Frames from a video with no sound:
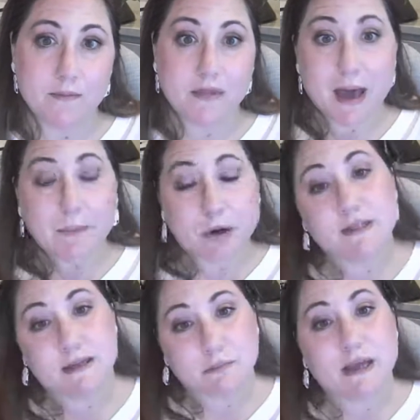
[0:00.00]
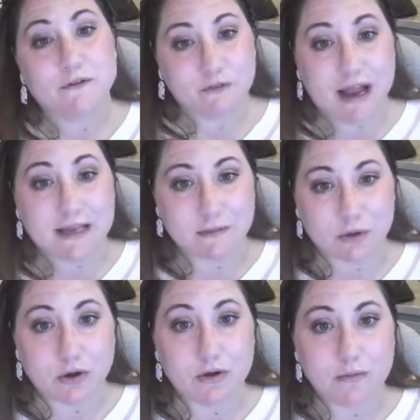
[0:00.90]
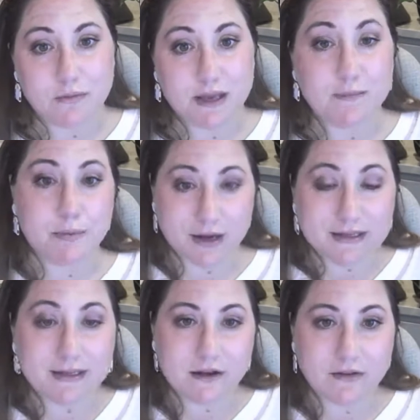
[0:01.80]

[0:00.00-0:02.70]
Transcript: that person being findable, being present